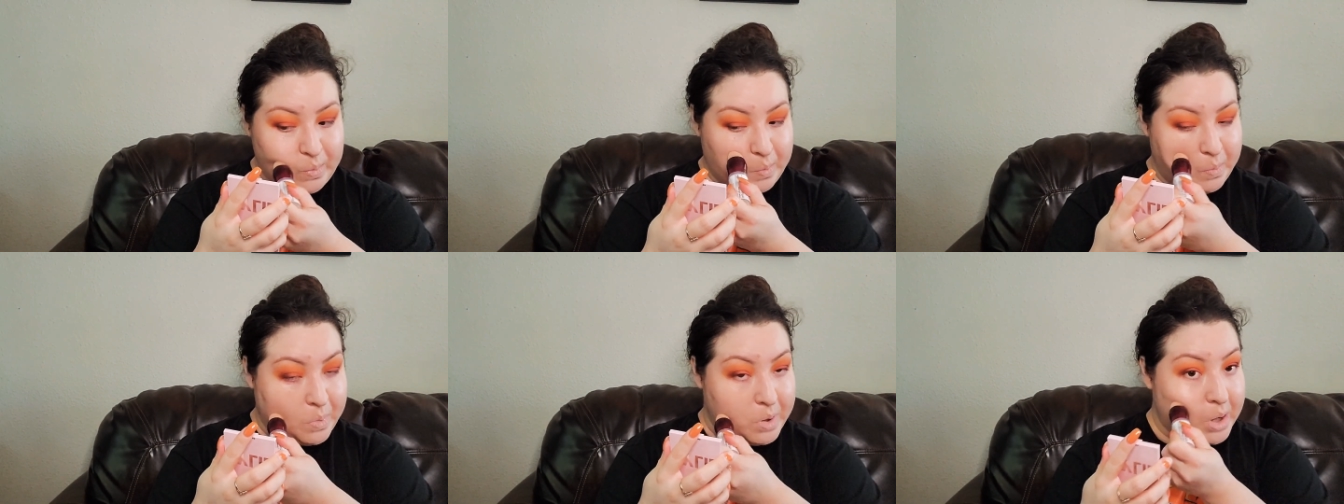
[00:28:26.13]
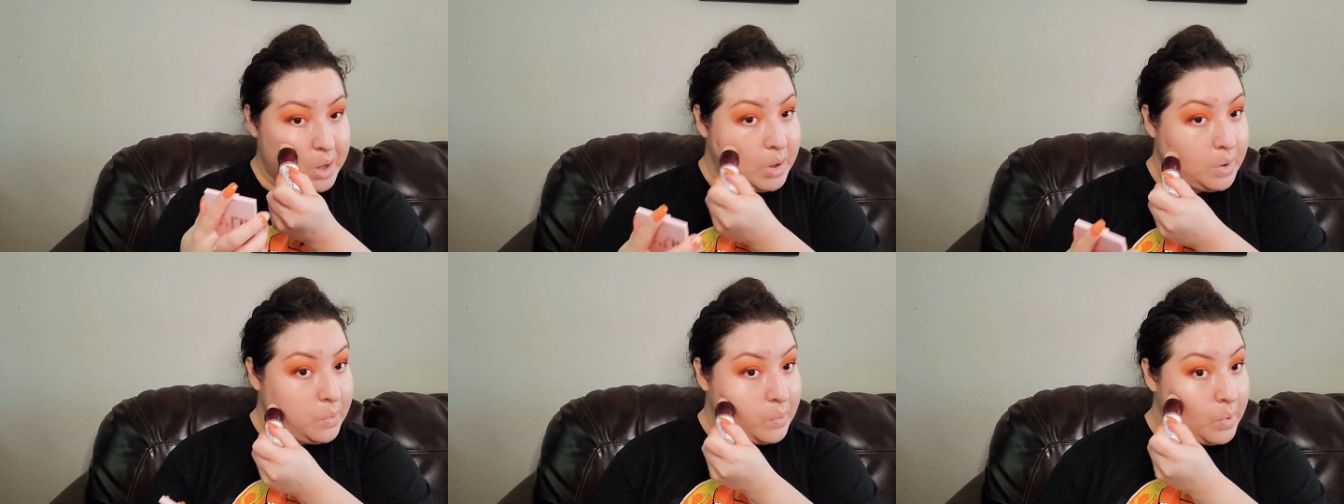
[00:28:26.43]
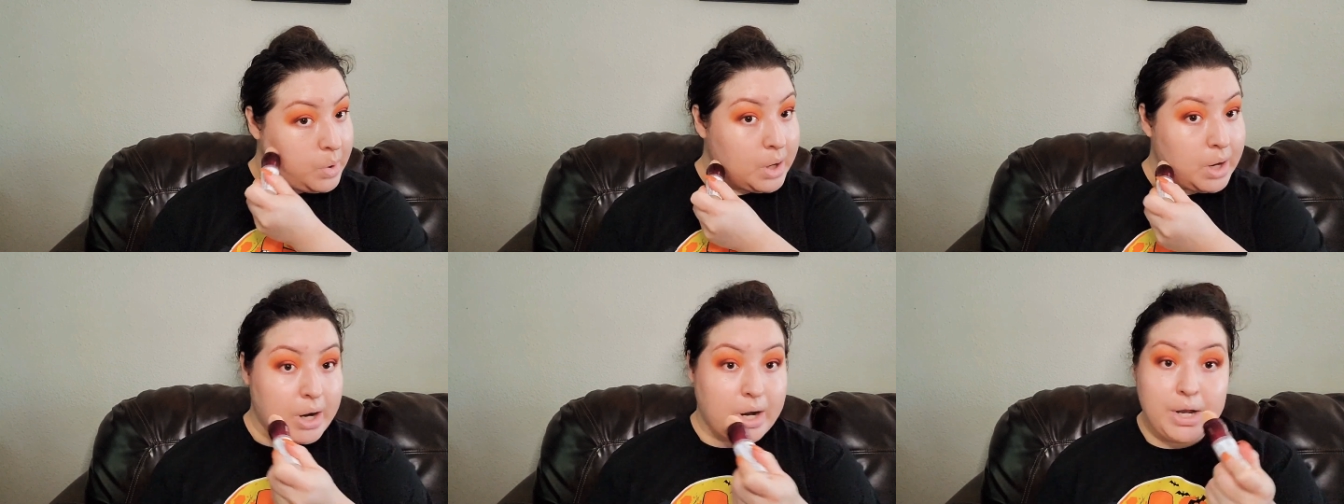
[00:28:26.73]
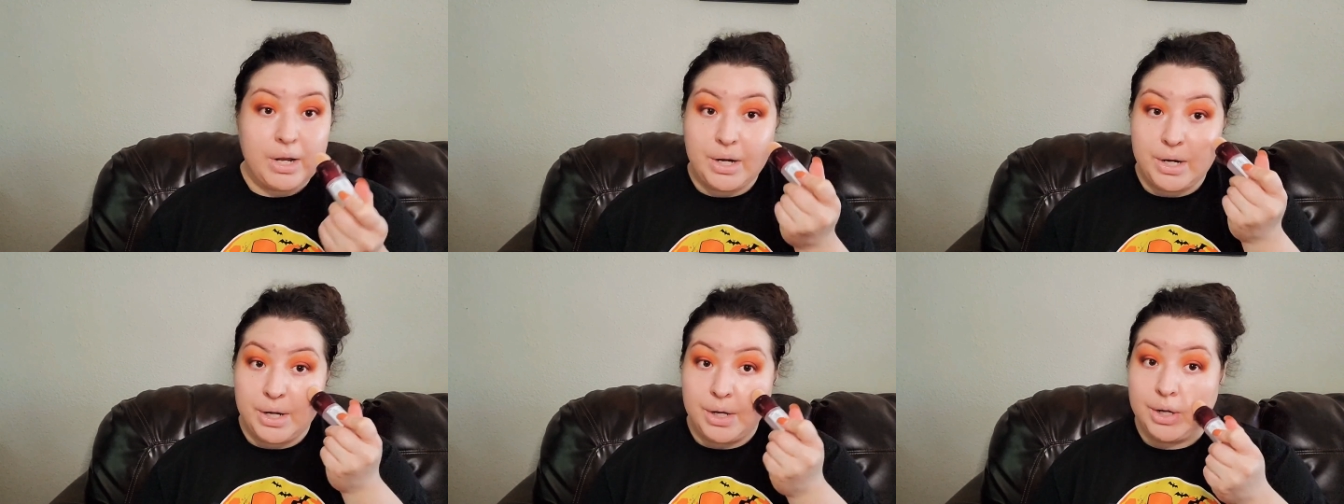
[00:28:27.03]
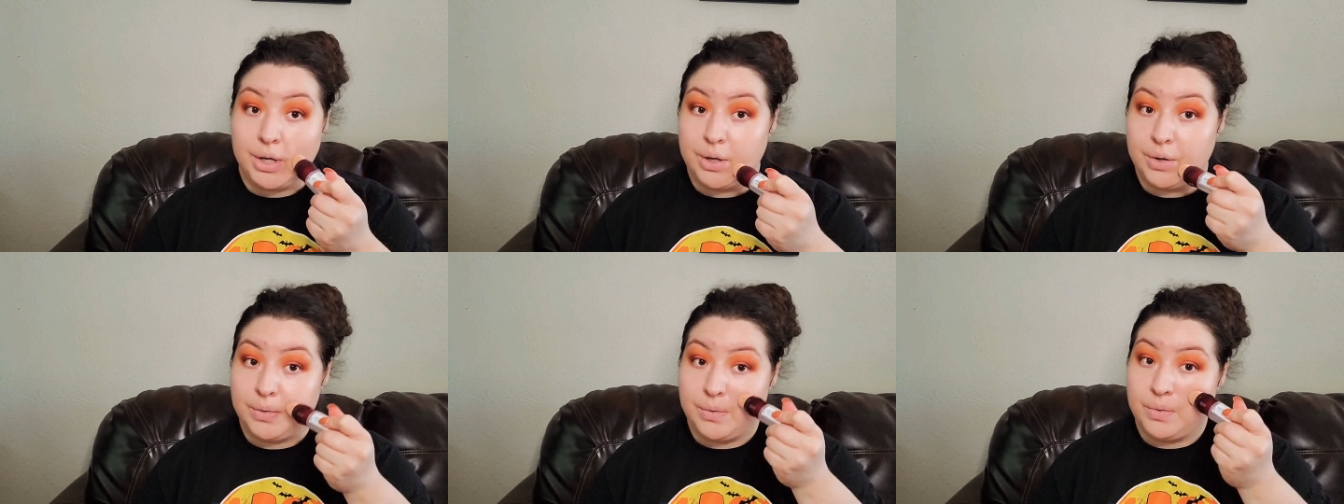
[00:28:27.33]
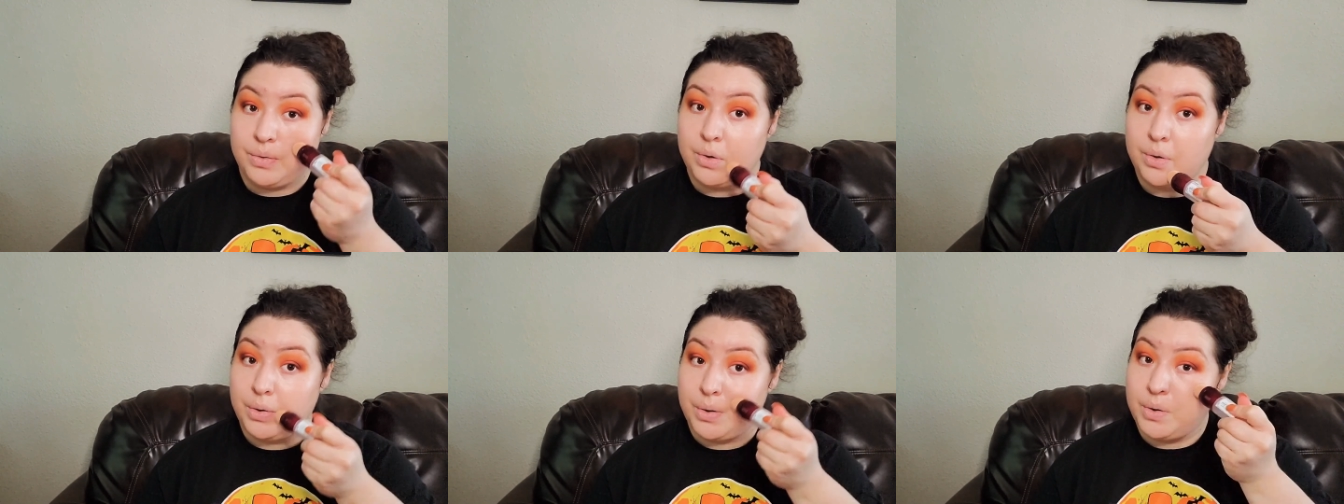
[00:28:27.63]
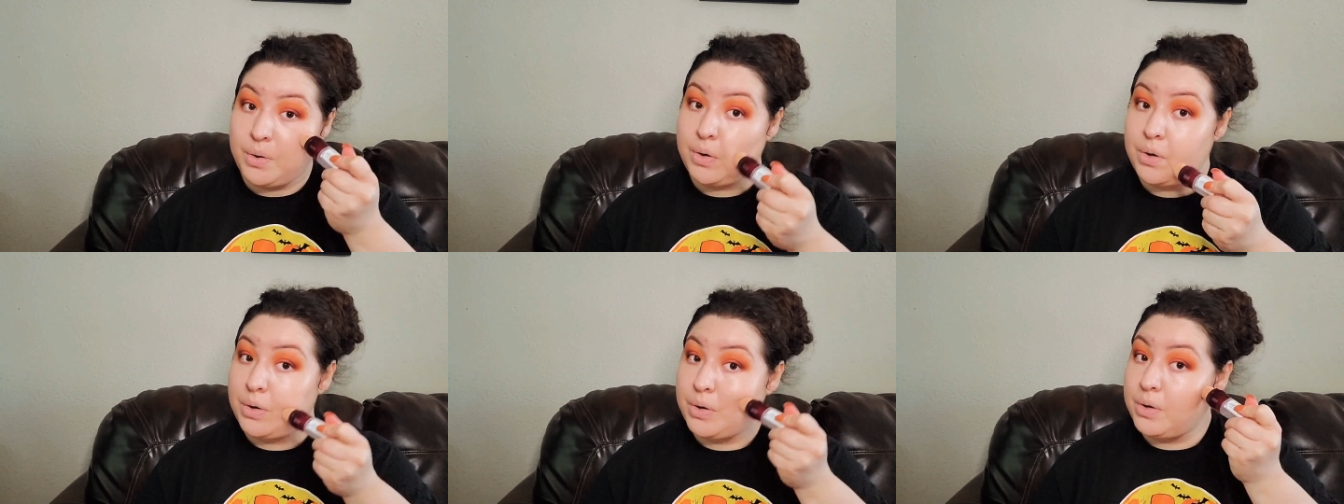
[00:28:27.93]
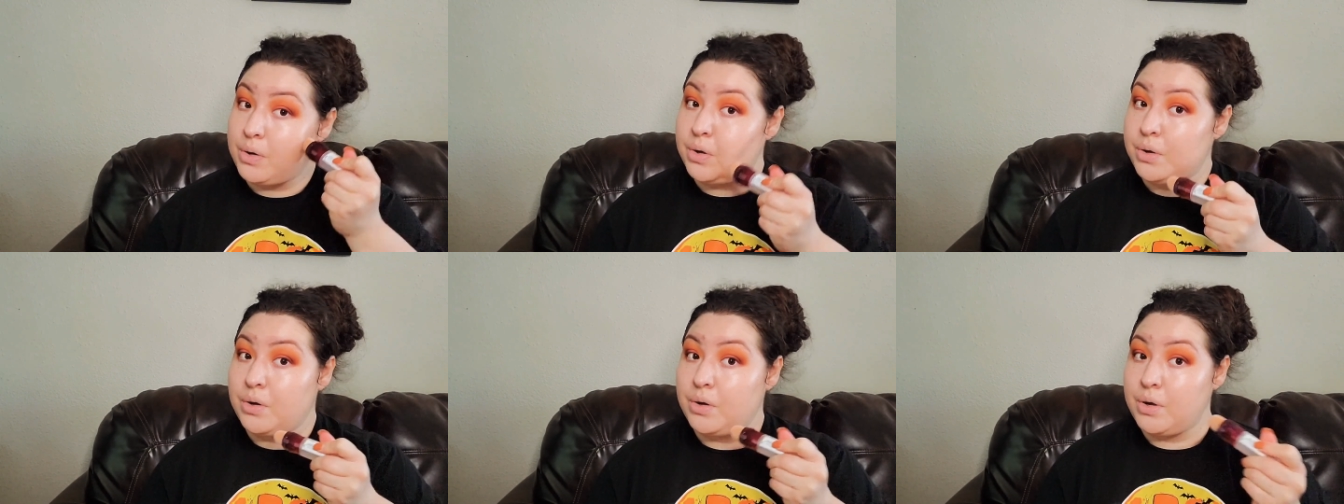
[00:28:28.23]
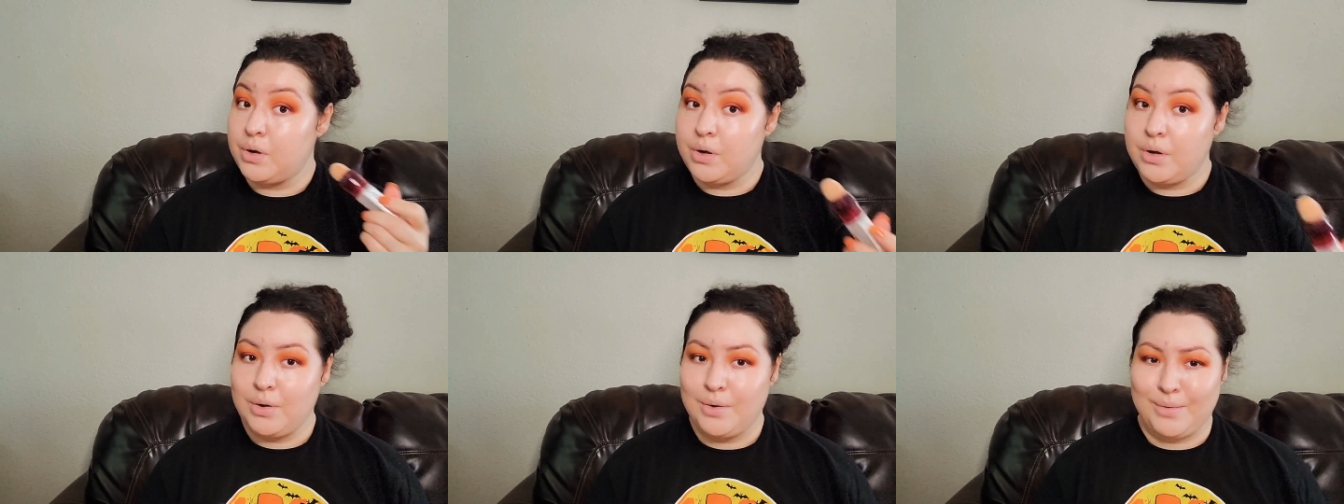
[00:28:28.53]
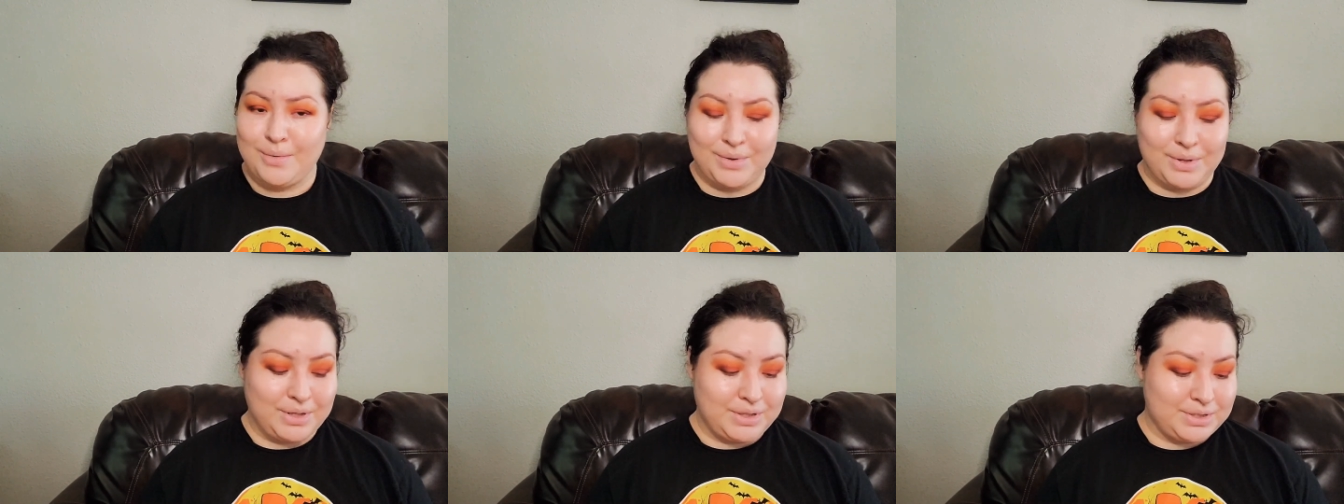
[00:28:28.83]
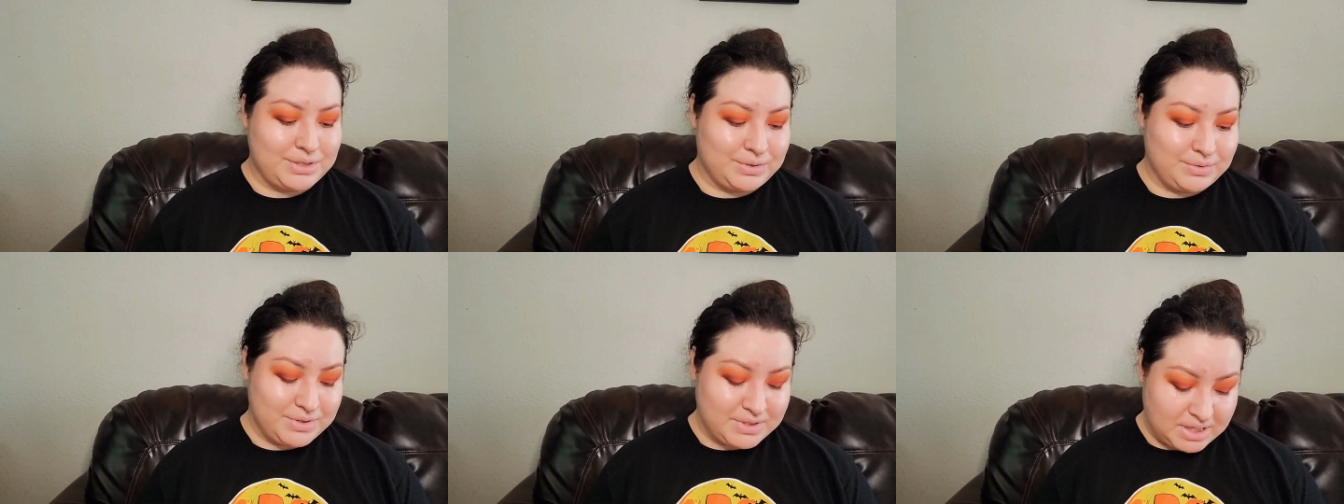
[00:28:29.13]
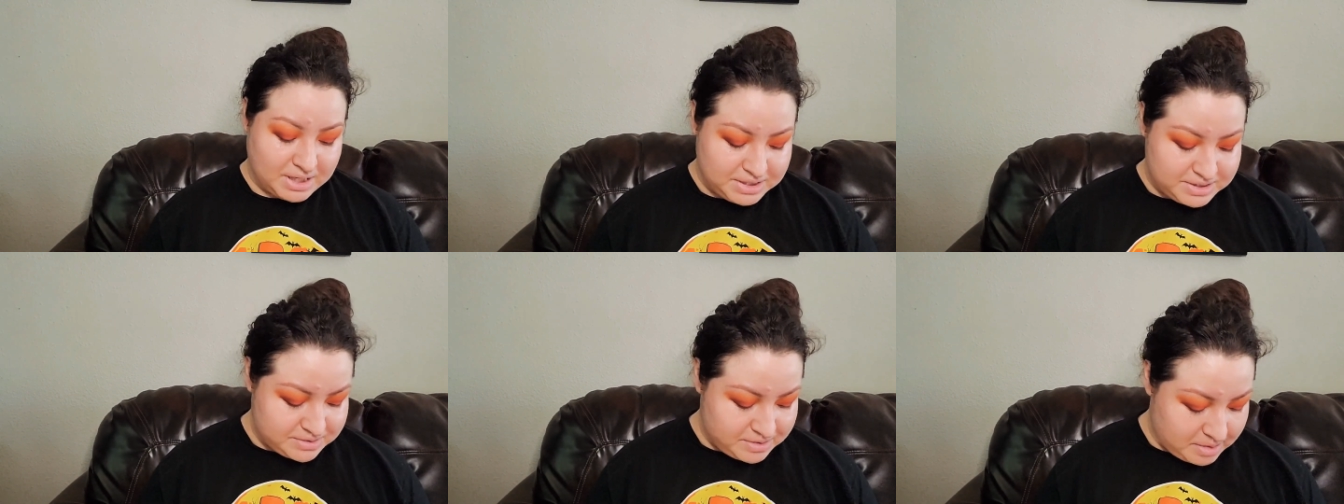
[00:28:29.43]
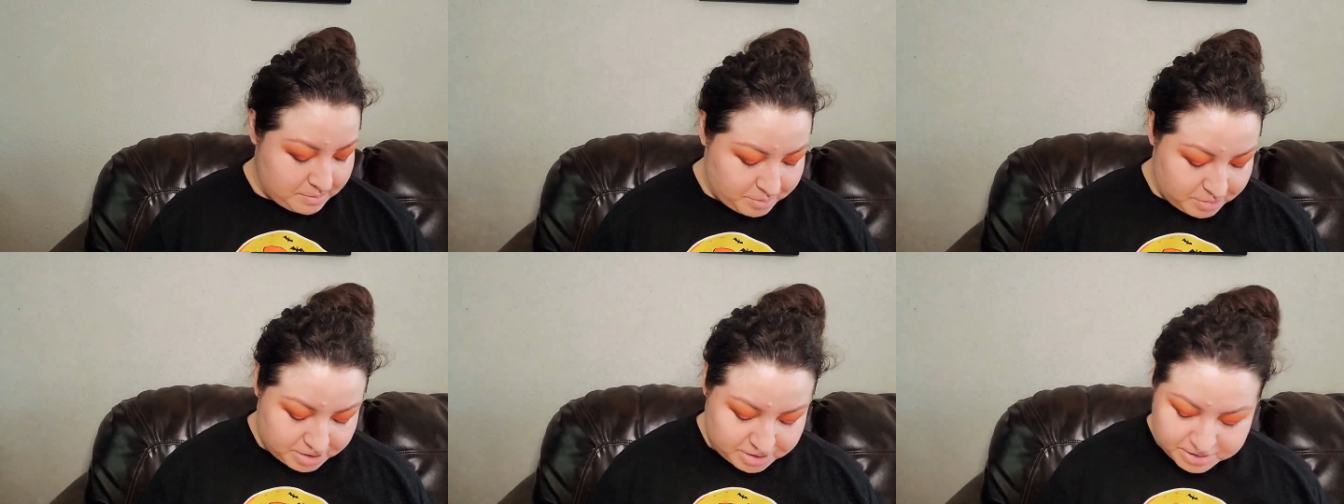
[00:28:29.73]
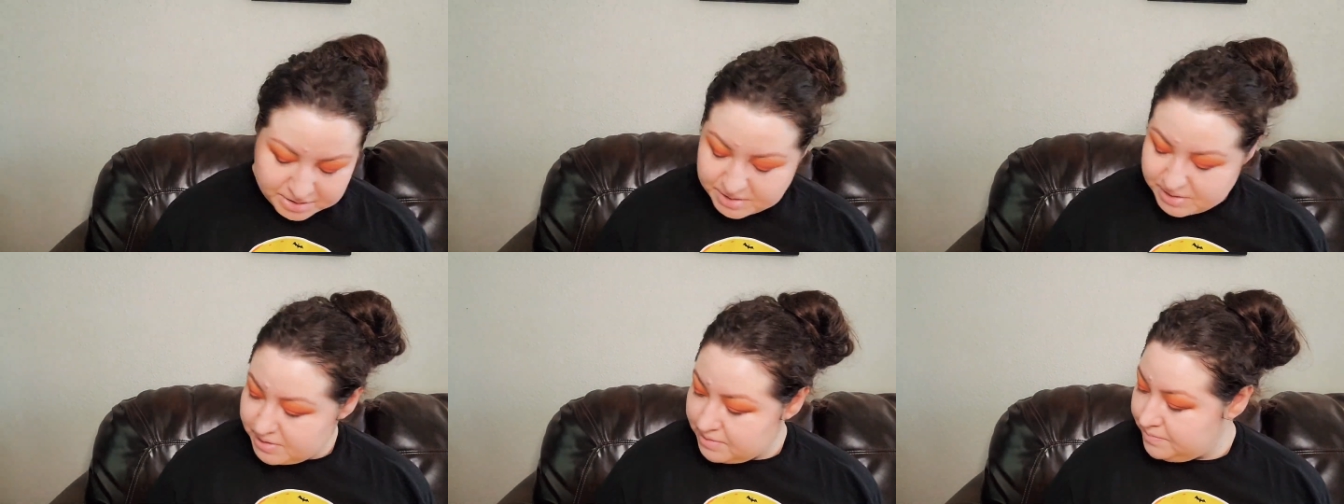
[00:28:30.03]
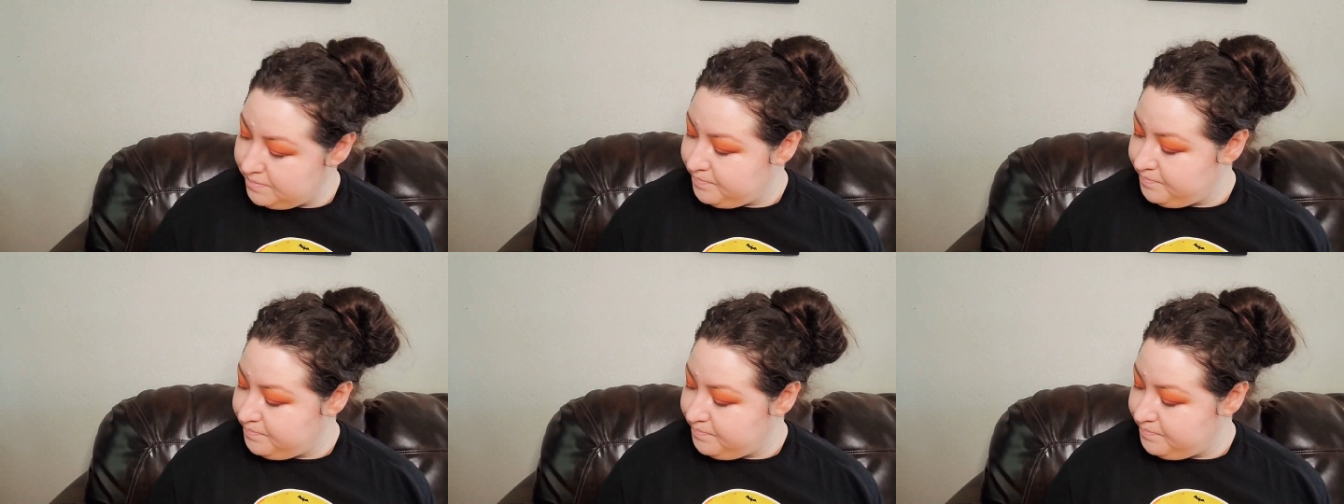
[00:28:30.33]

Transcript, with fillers: But where I live, there's no skyscrapers.